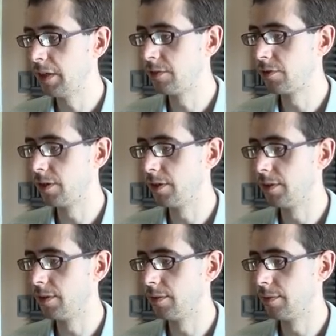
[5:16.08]
let's try
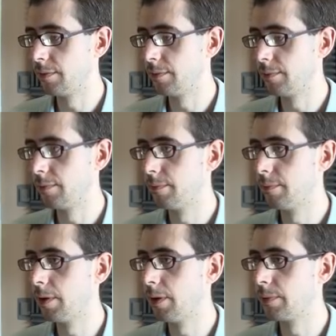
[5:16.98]
and.
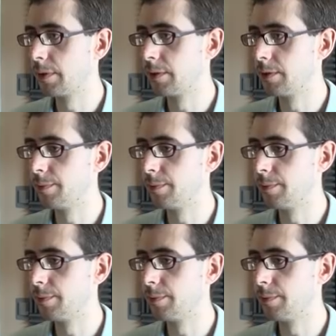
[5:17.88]
Oh, we can